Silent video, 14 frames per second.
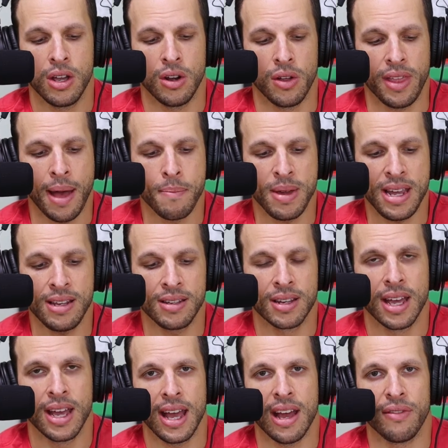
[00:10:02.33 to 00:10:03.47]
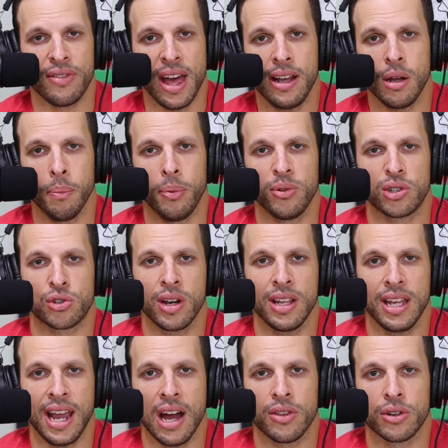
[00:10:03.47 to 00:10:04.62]
That means if they can string
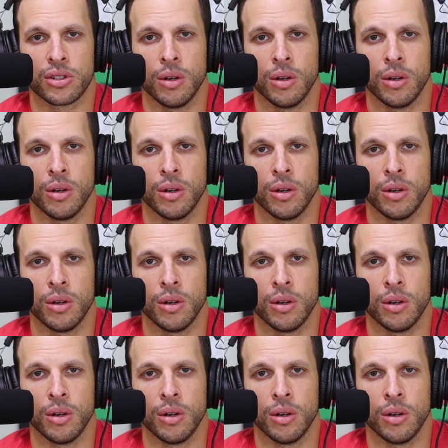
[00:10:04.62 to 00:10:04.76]
together